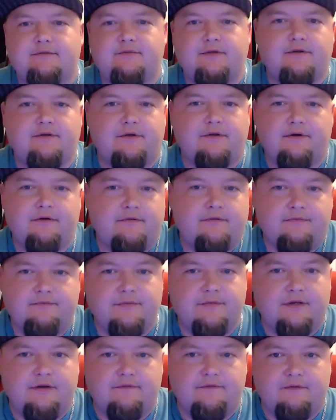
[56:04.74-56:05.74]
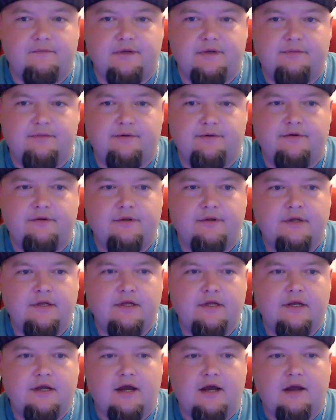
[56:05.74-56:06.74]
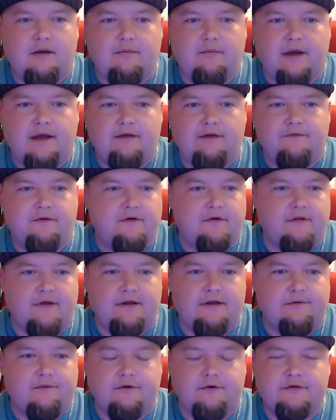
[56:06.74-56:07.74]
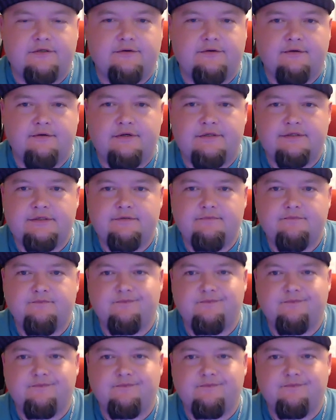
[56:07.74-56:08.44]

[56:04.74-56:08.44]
with her, you know, for people. Um, I've heard a lot of horror stories,